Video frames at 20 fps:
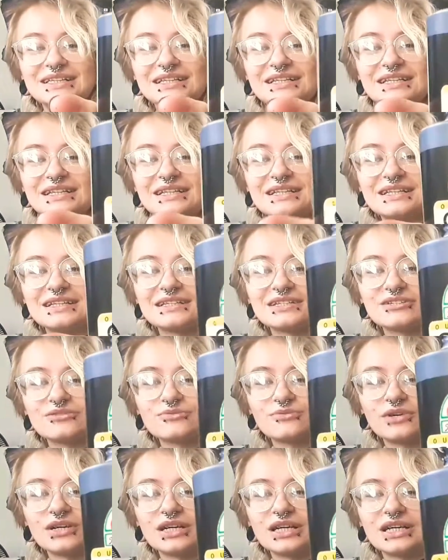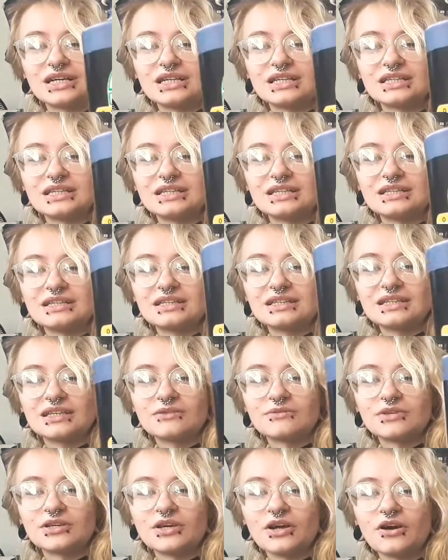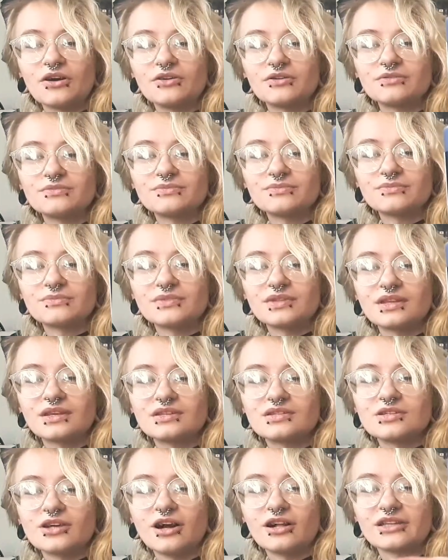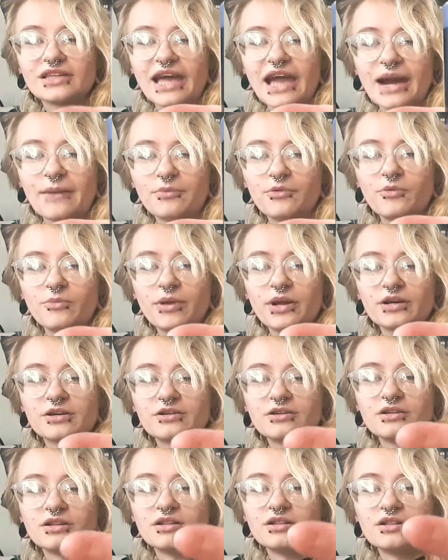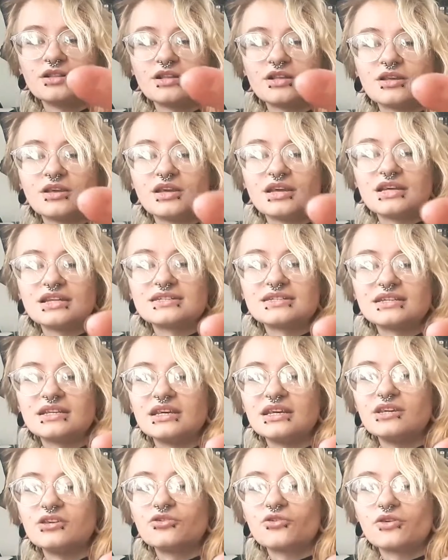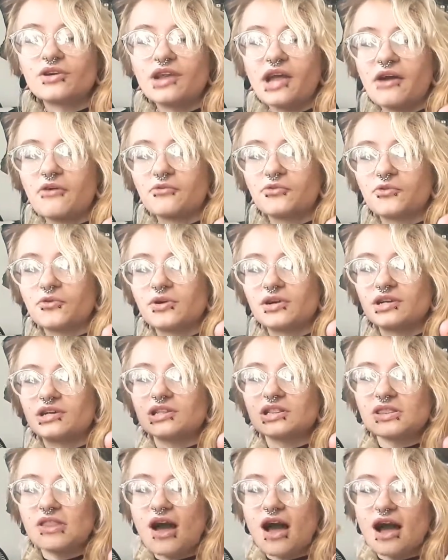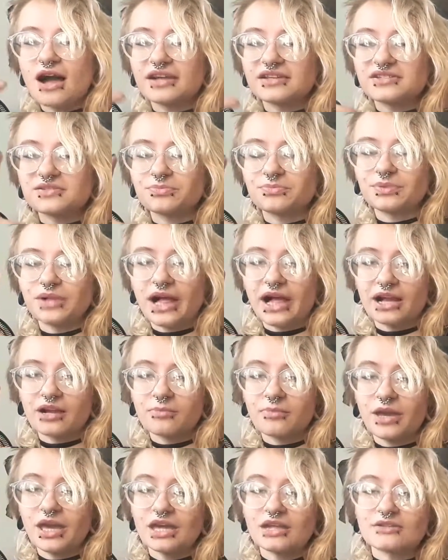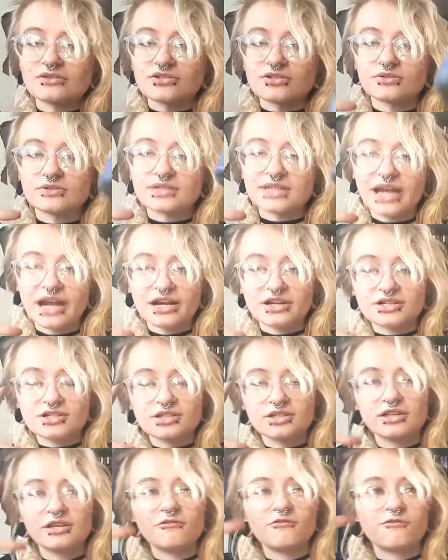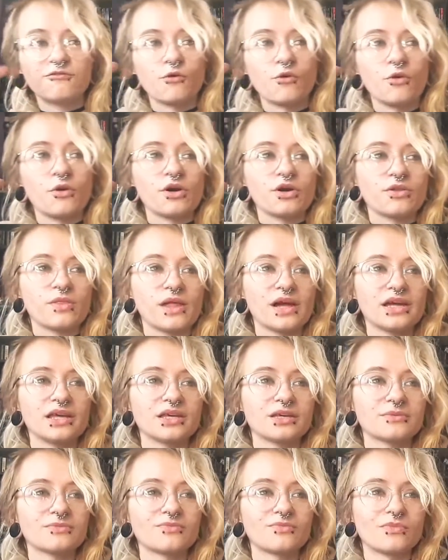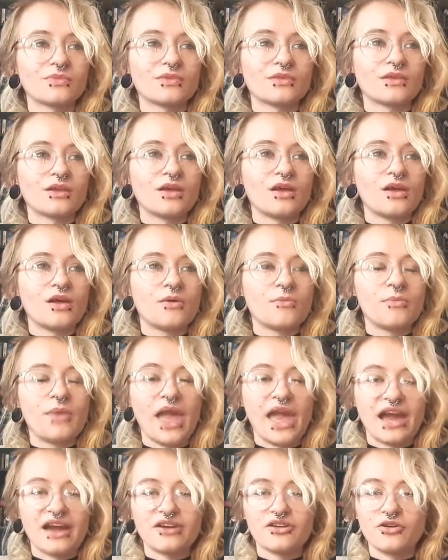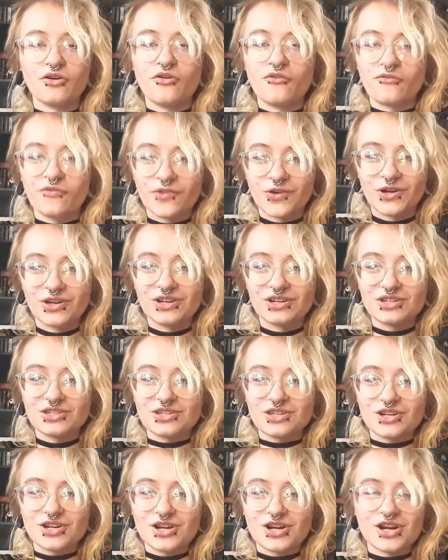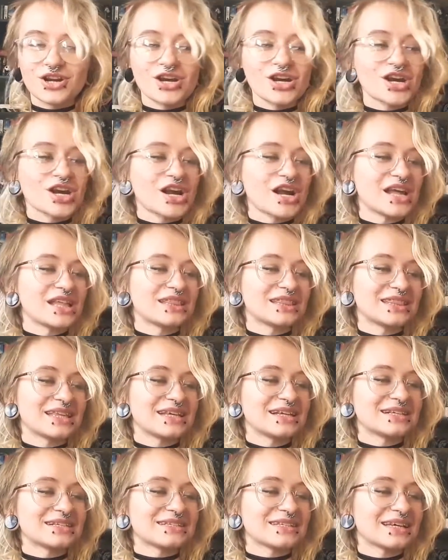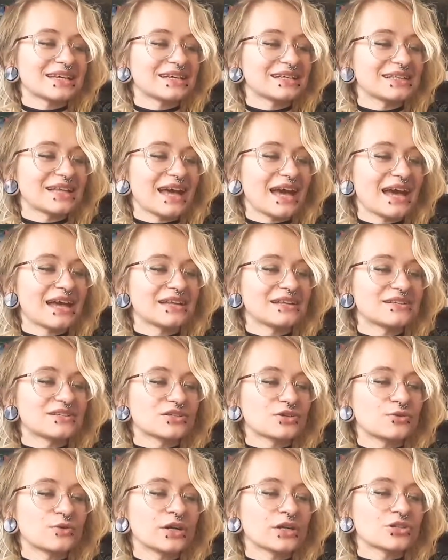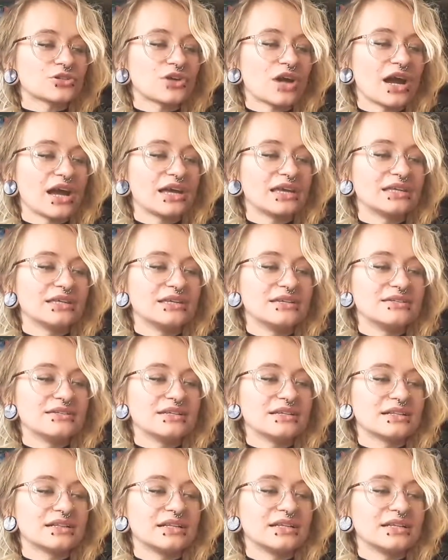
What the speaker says: this one, here we go, it's called Apple Barrel. It's an indoor and outdoor gloss black paint. So it's actually for like patio furniture and things like that. It's quick drying, easy